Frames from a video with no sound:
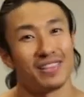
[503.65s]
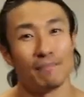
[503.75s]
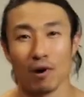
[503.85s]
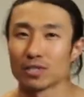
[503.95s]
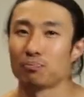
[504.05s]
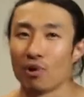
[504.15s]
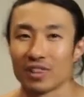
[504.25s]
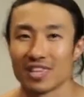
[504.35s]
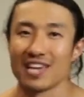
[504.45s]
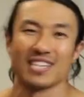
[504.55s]
the most
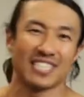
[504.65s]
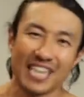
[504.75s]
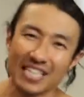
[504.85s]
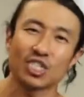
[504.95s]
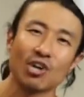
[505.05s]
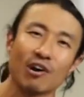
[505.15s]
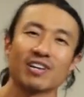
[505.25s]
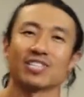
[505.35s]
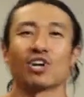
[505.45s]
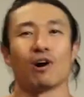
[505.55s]
important thing is get started
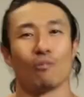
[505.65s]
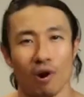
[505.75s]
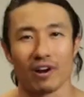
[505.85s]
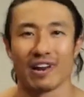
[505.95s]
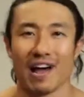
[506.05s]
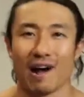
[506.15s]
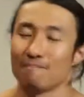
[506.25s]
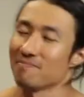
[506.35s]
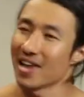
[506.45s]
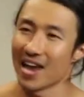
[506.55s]
and start working
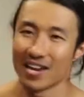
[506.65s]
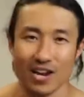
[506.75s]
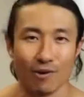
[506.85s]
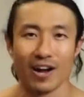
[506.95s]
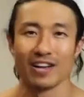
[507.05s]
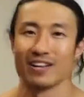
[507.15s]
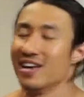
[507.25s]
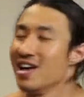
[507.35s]
out. And you know what?